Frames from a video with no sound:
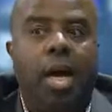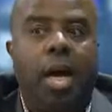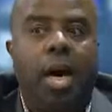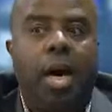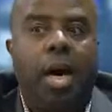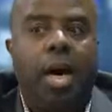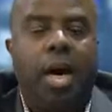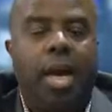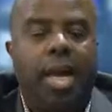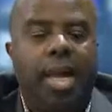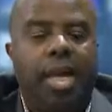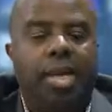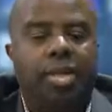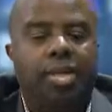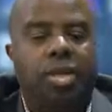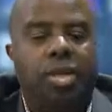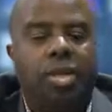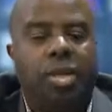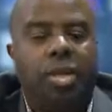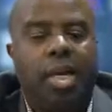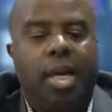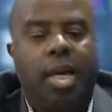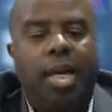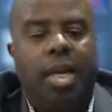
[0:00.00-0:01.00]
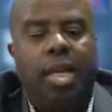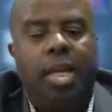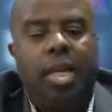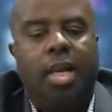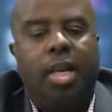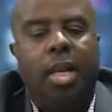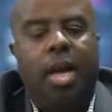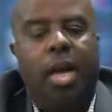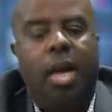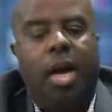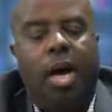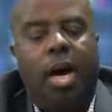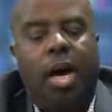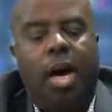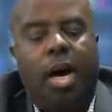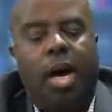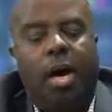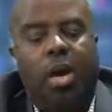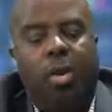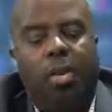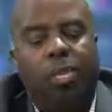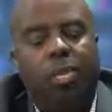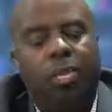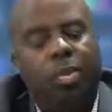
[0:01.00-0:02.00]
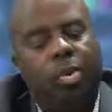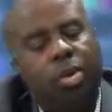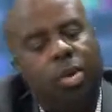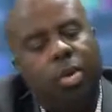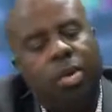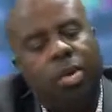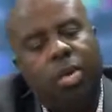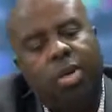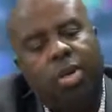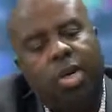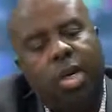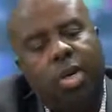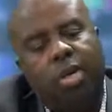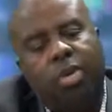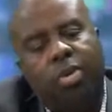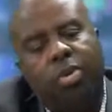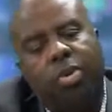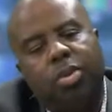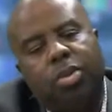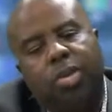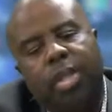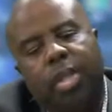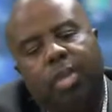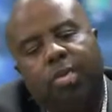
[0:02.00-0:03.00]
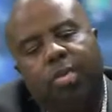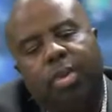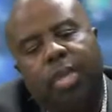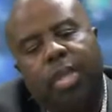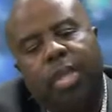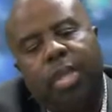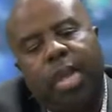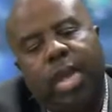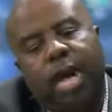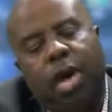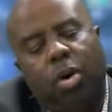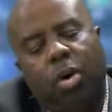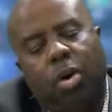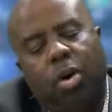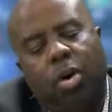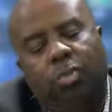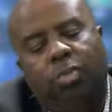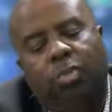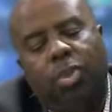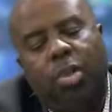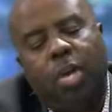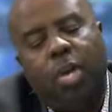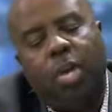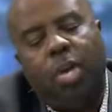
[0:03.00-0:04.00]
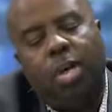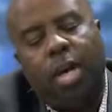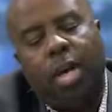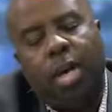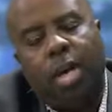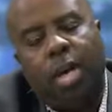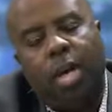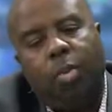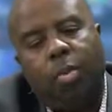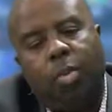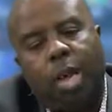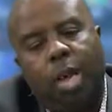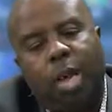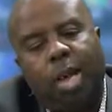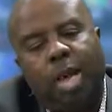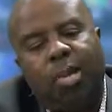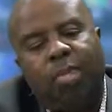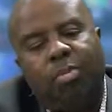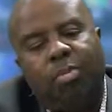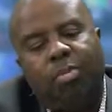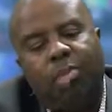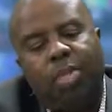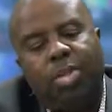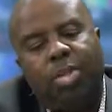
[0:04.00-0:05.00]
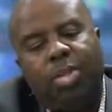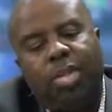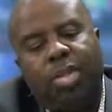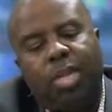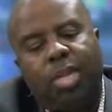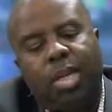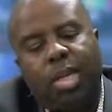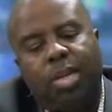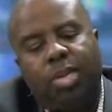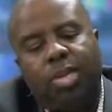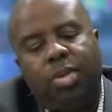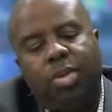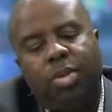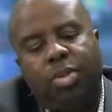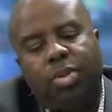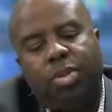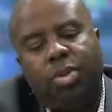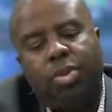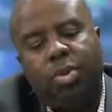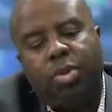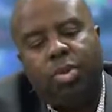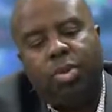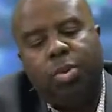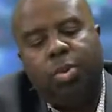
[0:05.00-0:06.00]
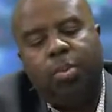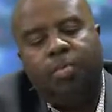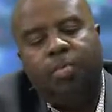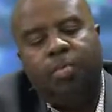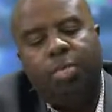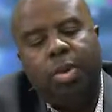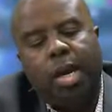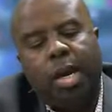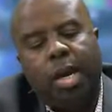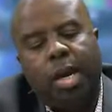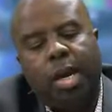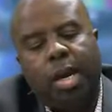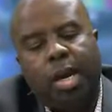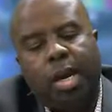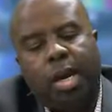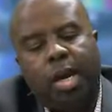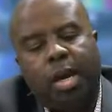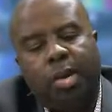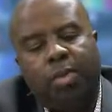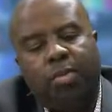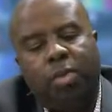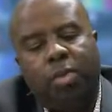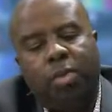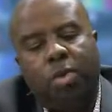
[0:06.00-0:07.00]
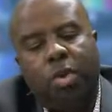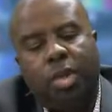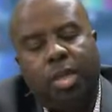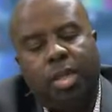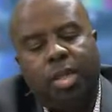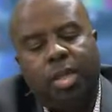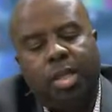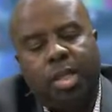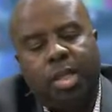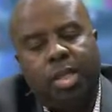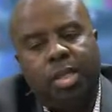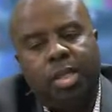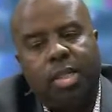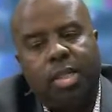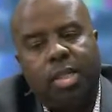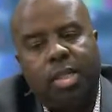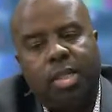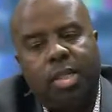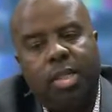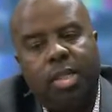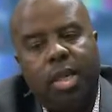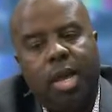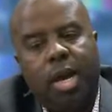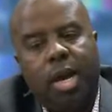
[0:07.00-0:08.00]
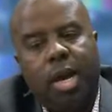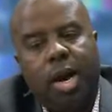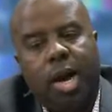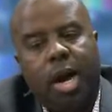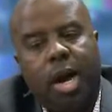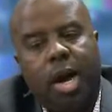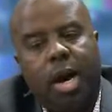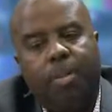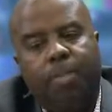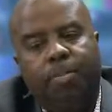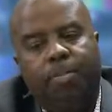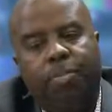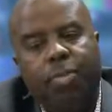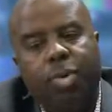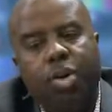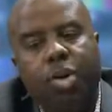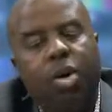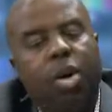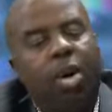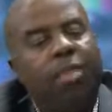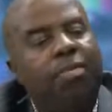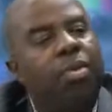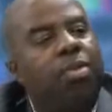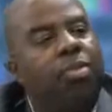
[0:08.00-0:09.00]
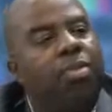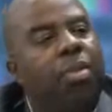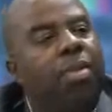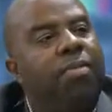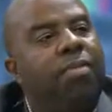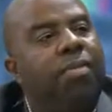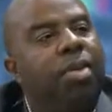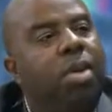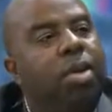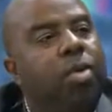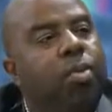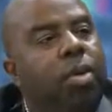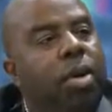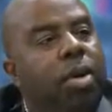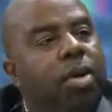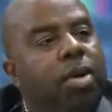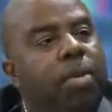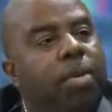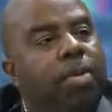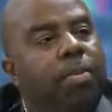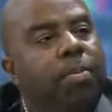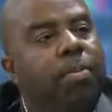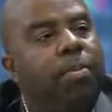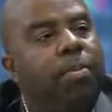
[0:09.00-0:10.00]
And as you stated, you touched on something that I often, when I give presentations to different organizations, you don't have to reinvent the wheel.